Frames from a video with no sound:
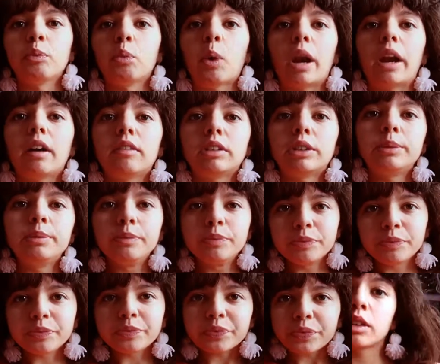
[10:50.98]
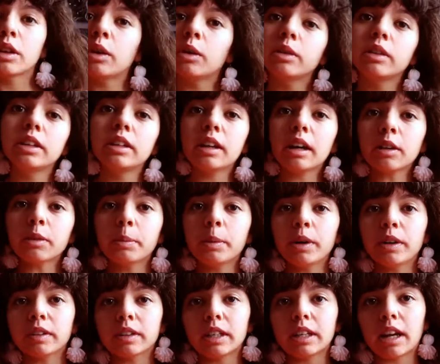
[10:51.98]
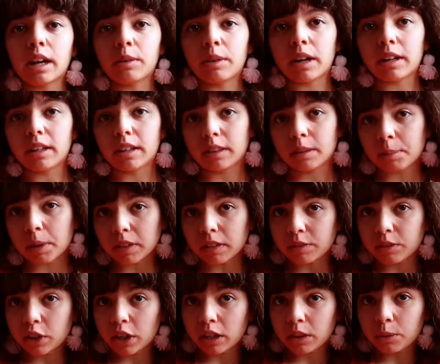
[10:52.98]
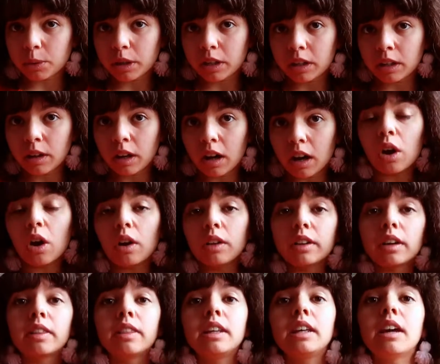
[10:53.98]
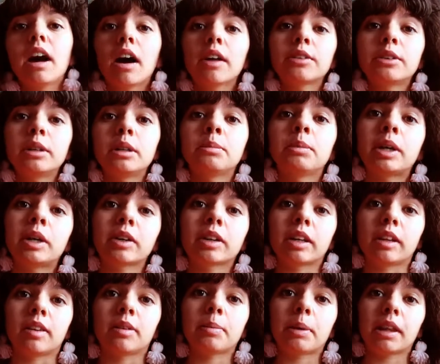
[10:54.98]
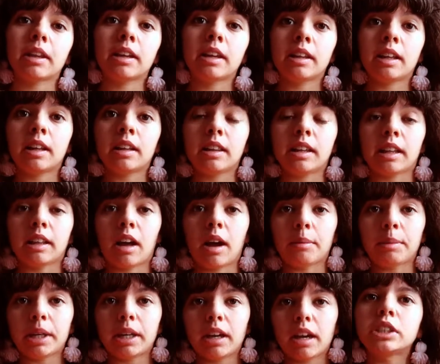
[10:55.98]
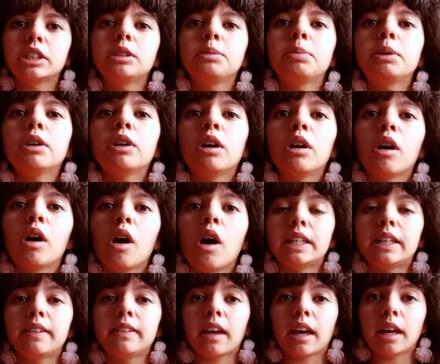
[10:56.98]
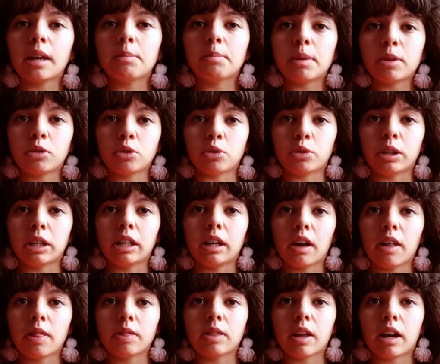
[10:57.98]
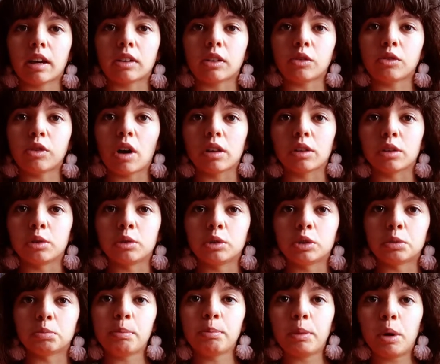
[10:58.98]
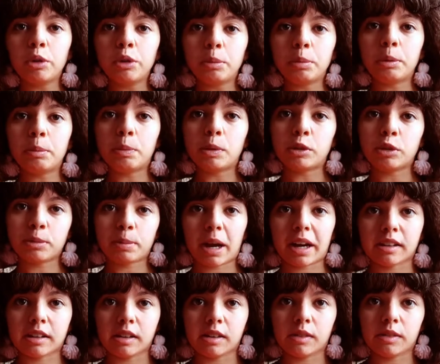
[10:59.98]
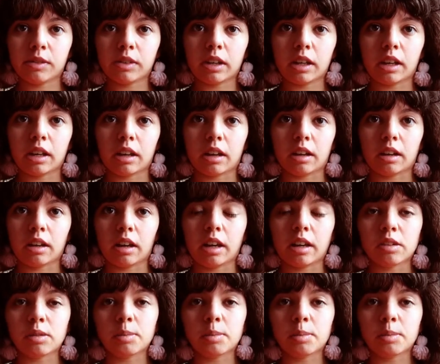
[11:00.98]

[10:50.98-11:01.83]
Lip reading: whenever. So the next book that I read in the month of January is called The Other Americans by Laila Lalami. This book is a mystery that follows multiple perspectives in a